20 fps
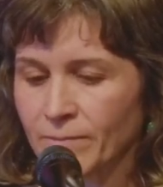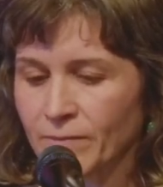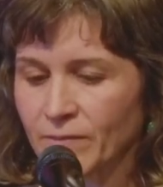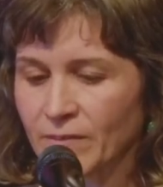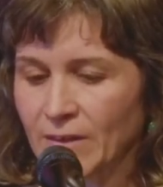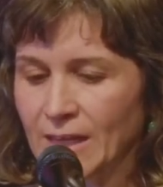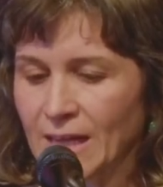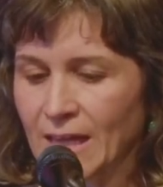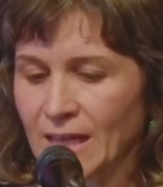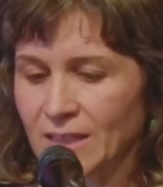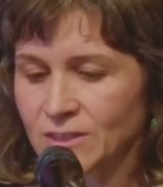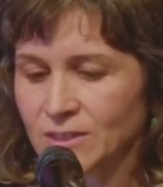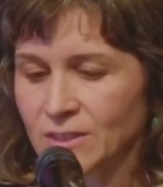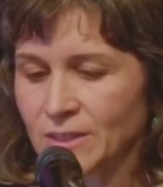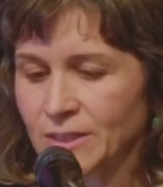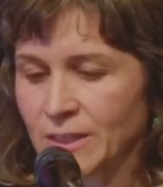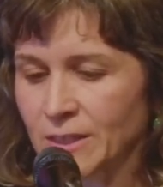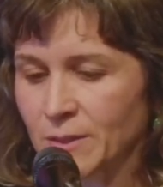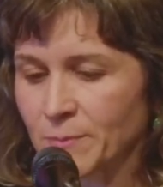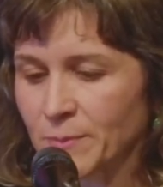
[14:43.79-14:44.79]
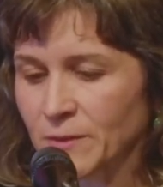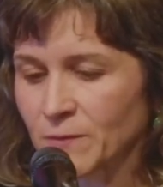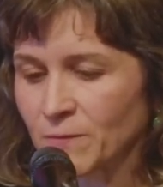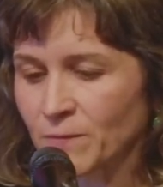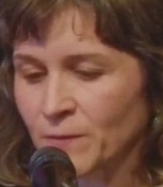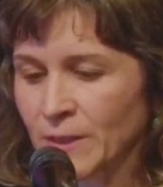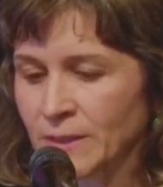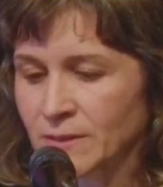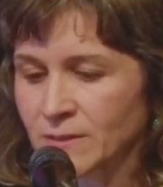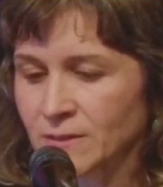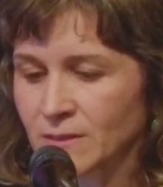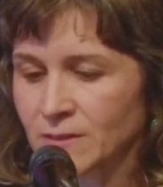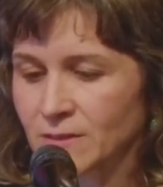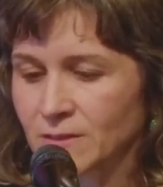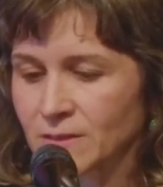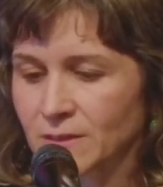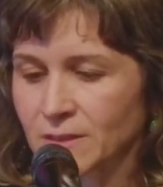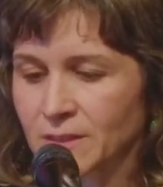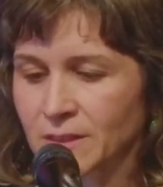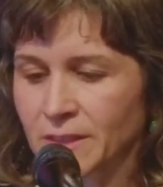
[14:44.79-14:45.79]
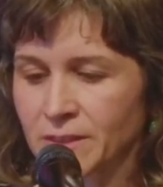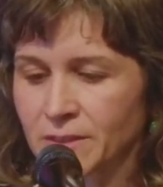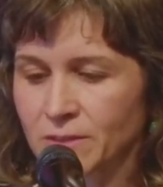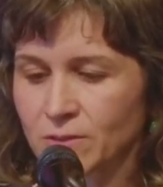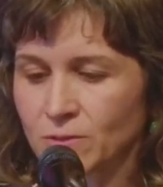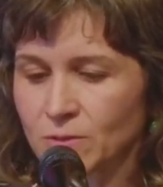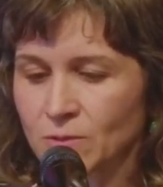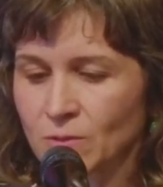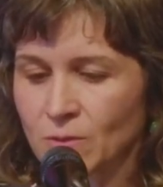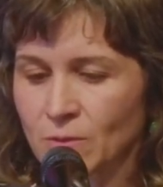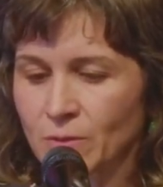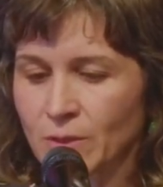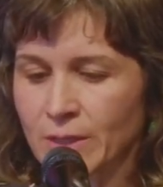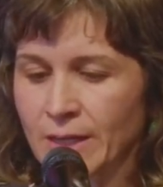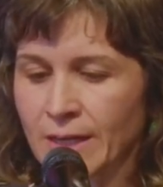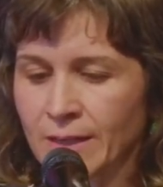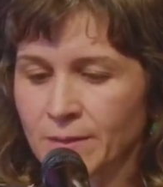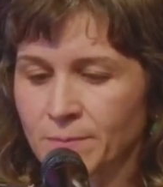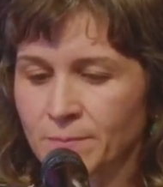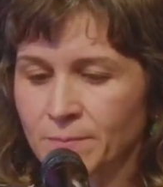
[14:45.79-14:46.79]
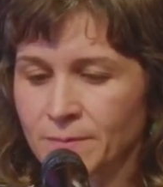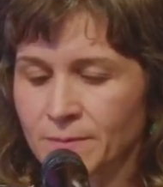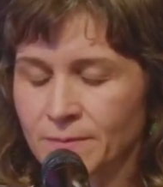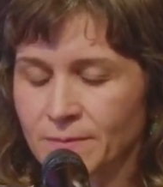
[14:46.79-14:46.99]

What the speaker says: Fallaci carpet faces dare you to look up,